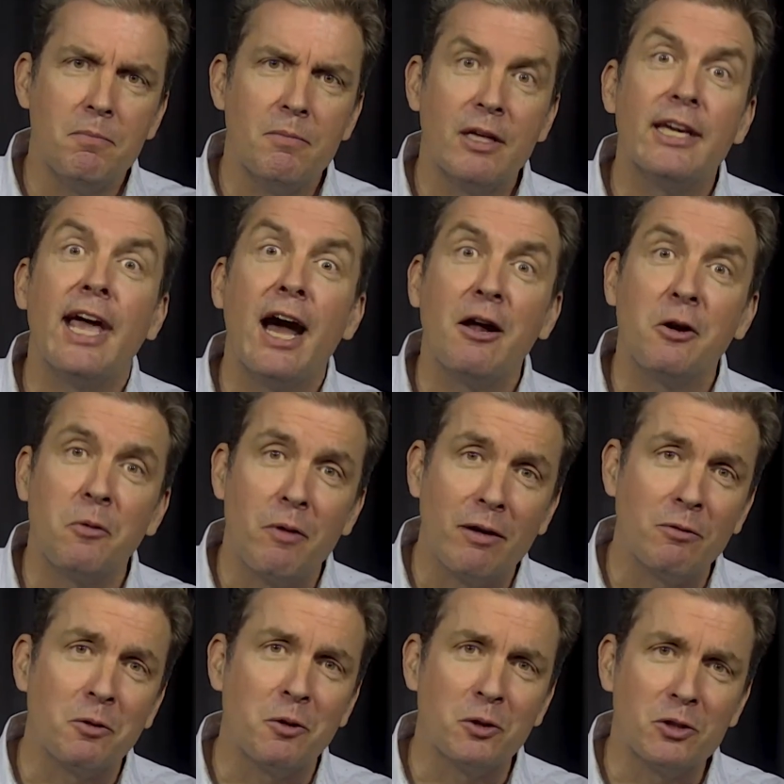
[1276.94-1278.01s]

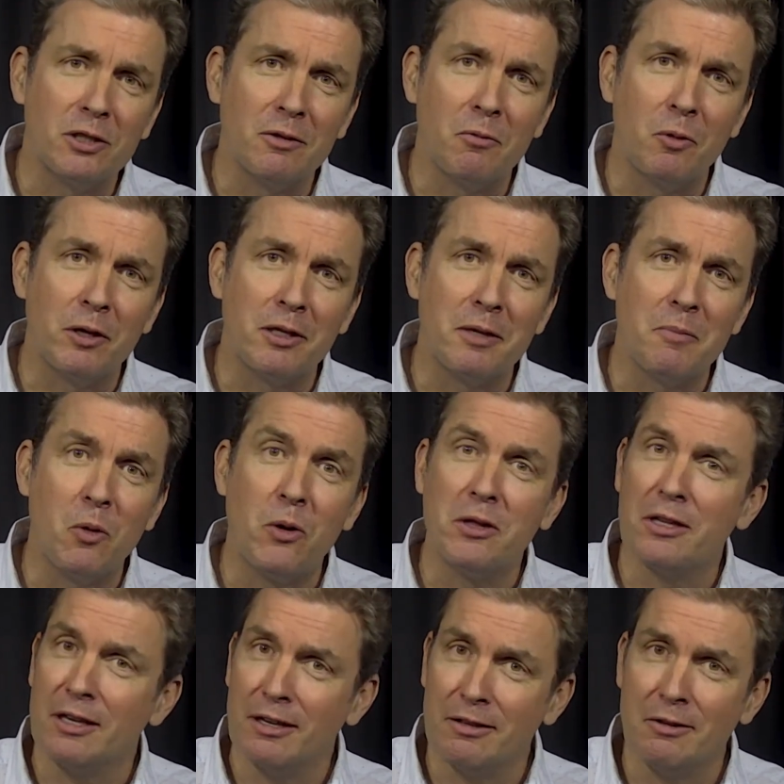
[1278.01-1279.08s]
counter-revolution, really more
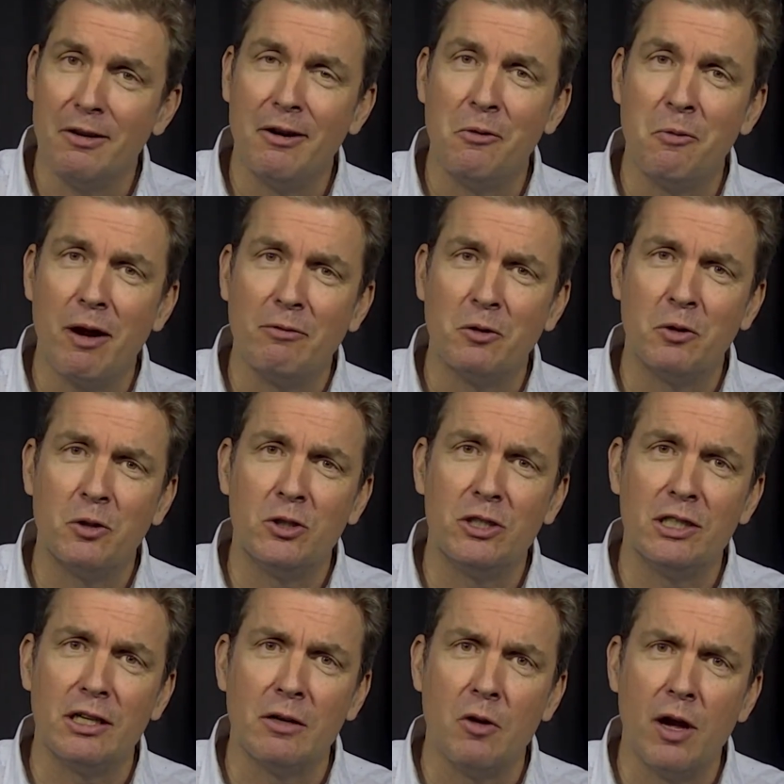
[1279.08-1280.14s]
than a
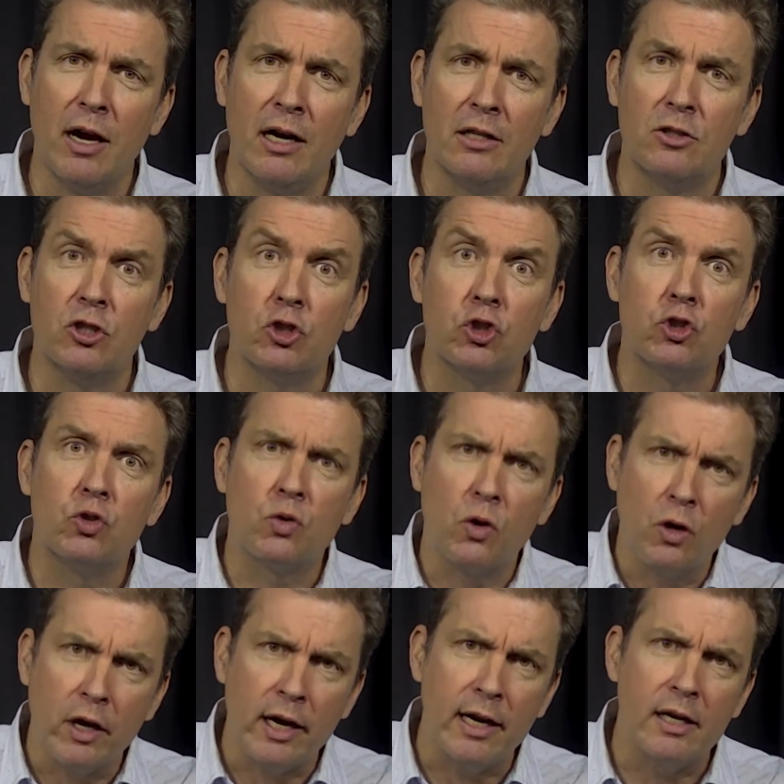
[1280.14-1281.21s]
revolution,
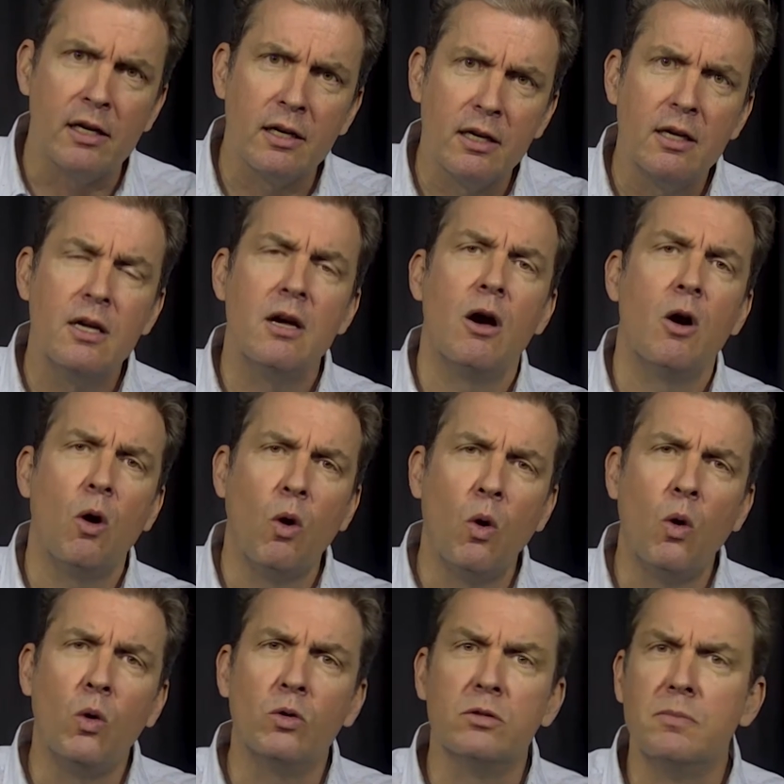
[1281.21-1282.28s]
destroying
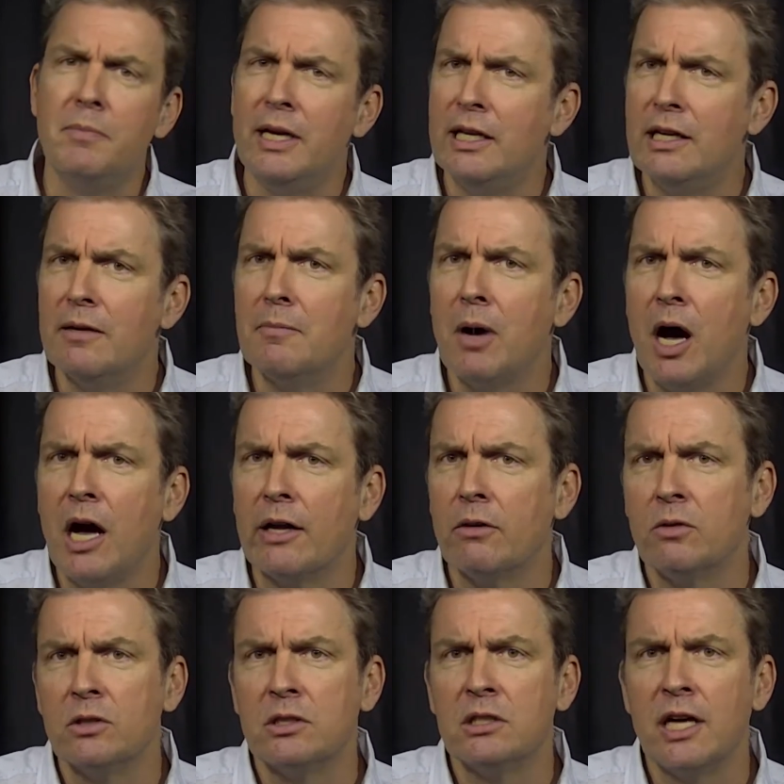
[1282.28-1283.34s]
old media
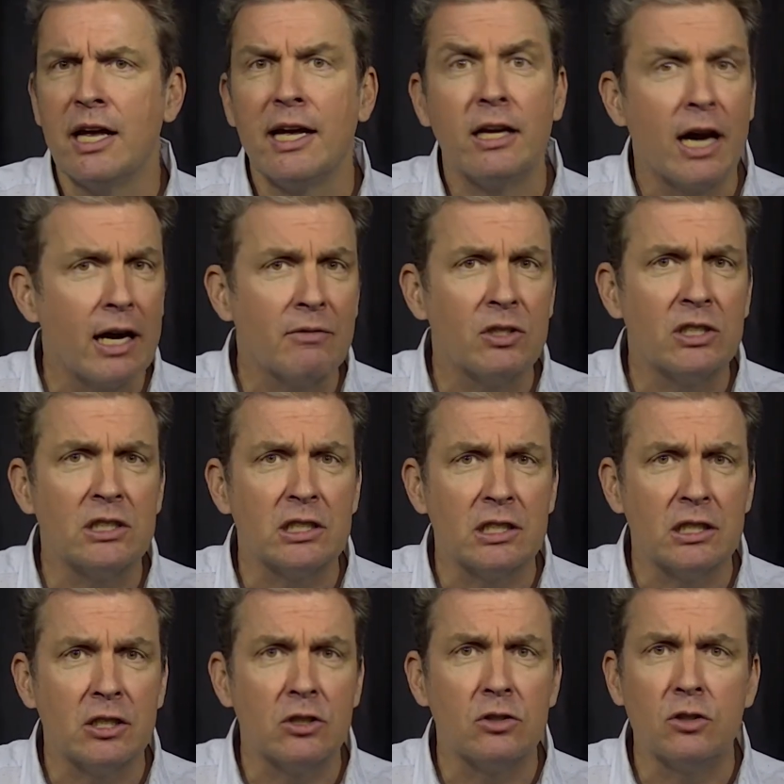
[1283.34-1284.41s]
models, and obviously
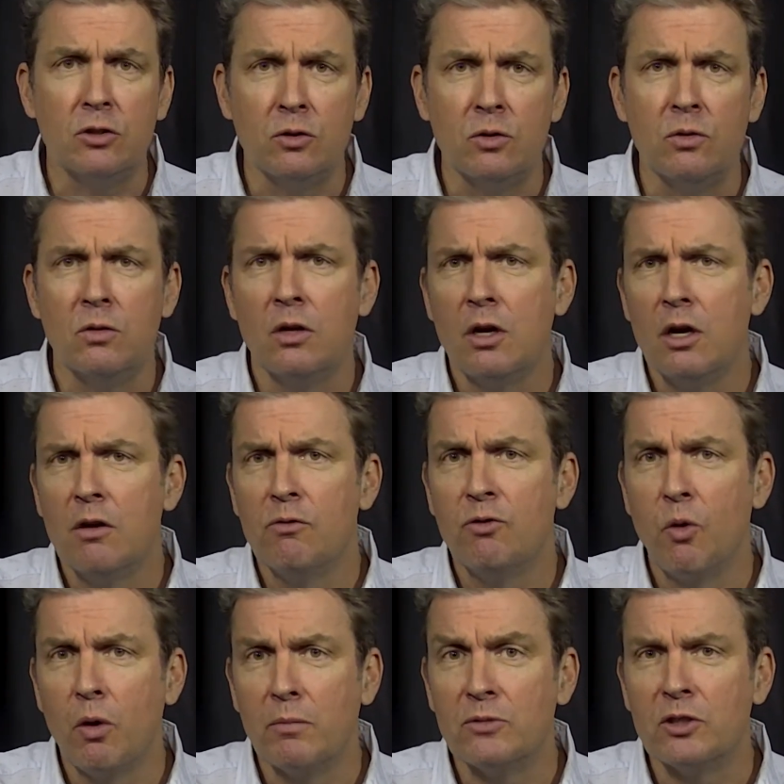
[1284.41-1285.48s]
there's new
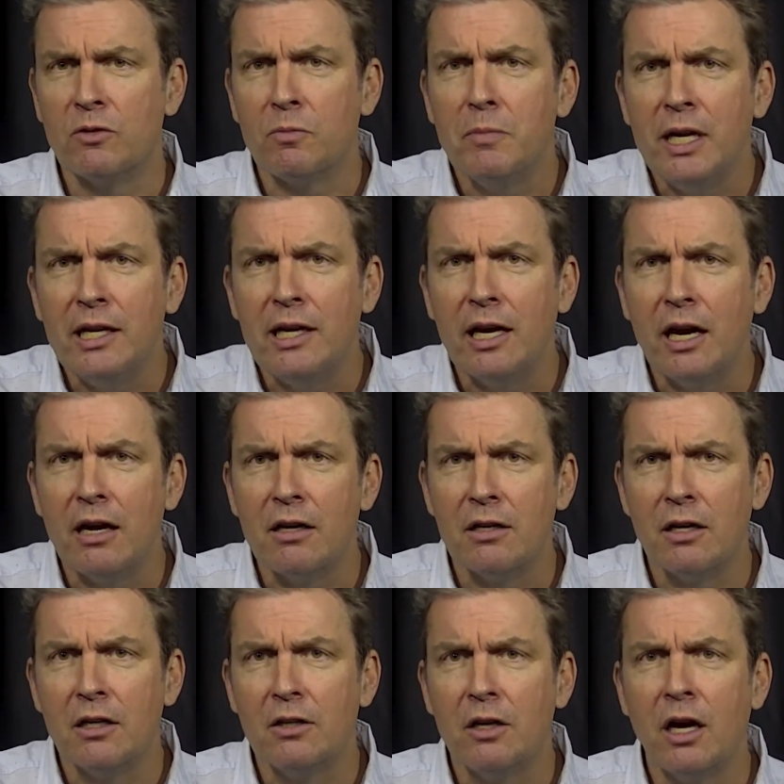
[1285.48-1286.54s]
forms of media
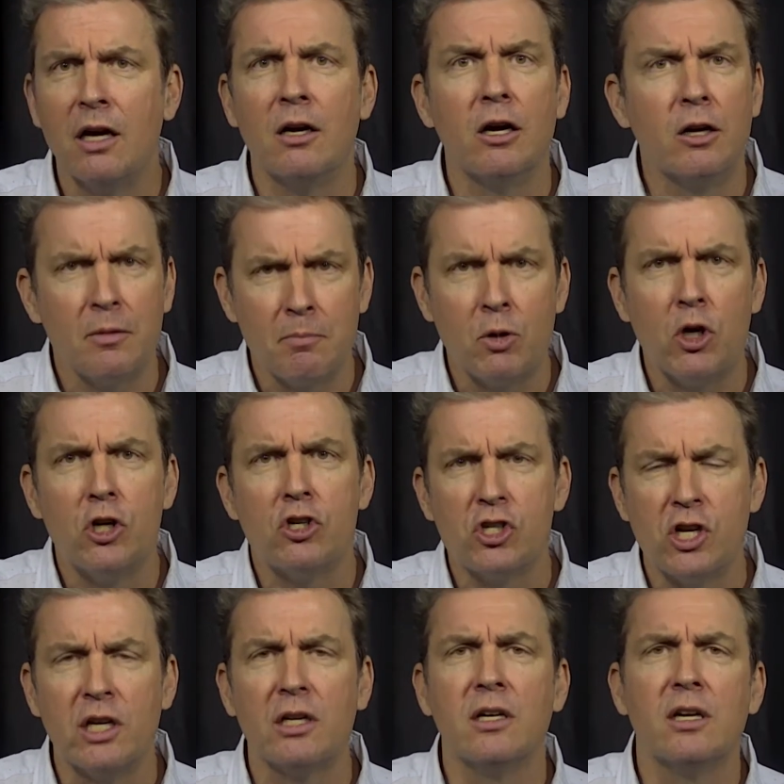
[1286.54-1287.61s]

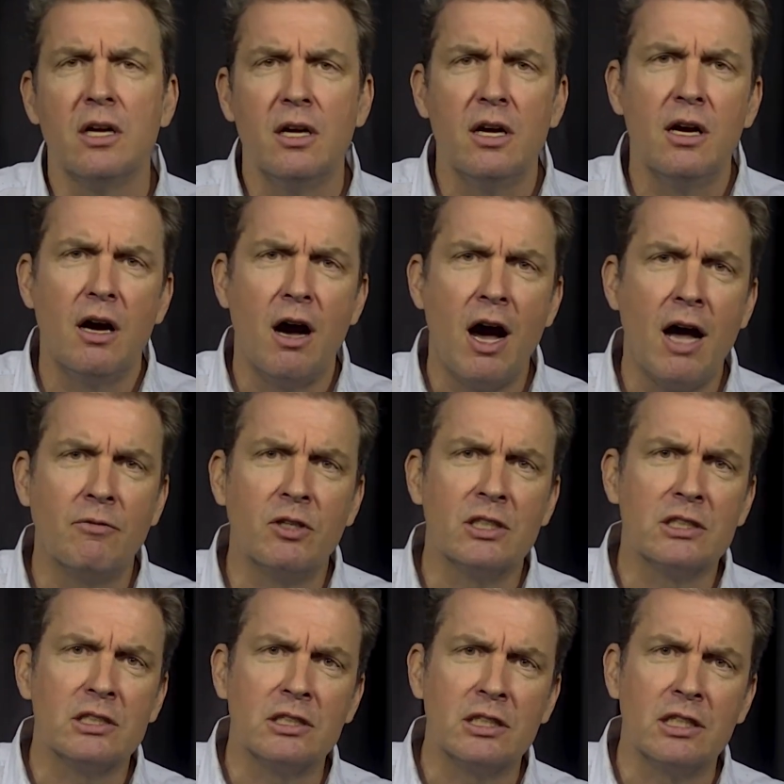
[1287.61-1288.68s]
emerging.
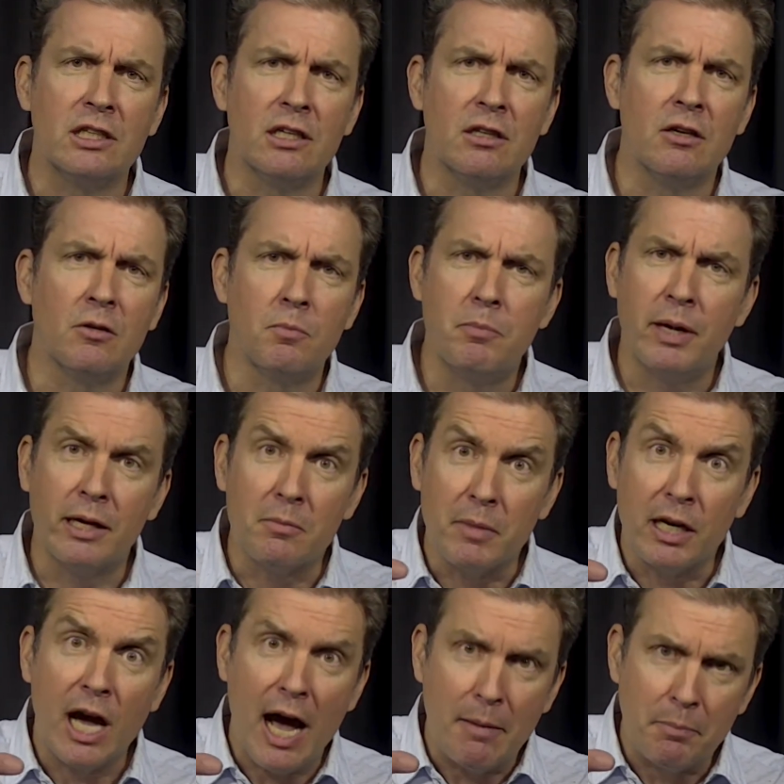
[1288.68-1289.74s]
Obviously, the big
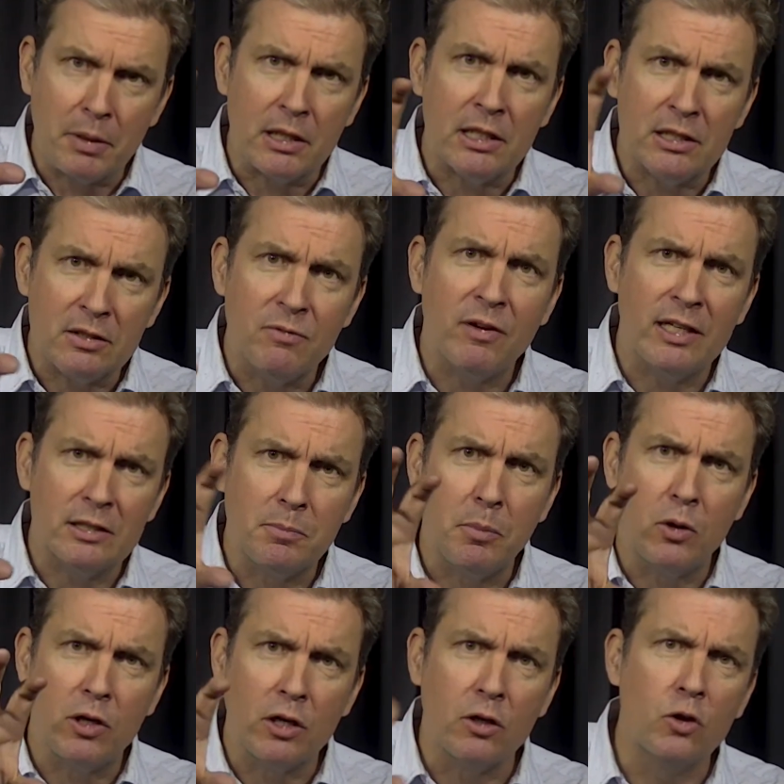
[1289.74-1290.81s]
monopolies,
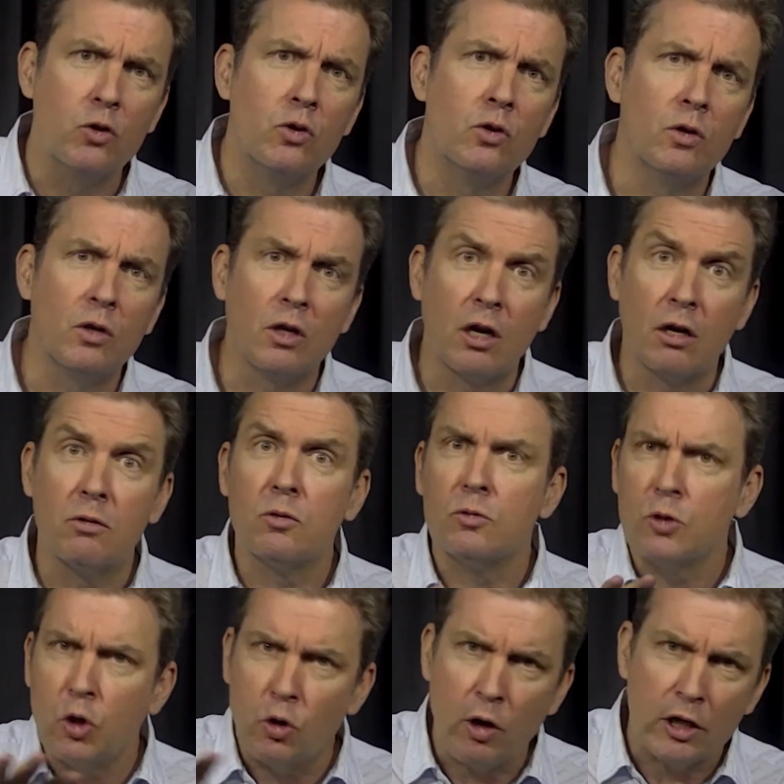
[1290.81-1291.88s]
Facebook and Google, are
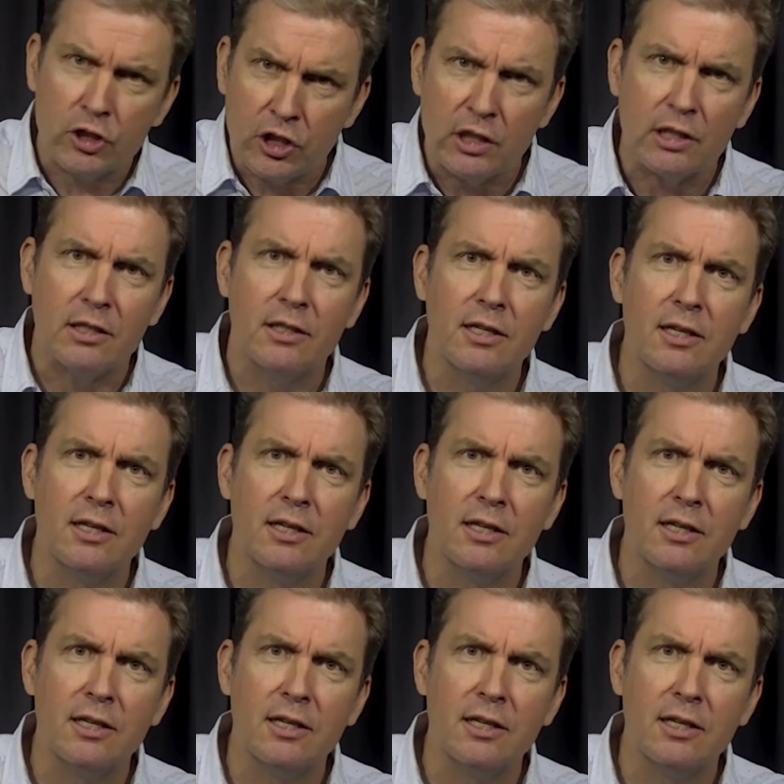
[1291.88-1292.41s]
crushing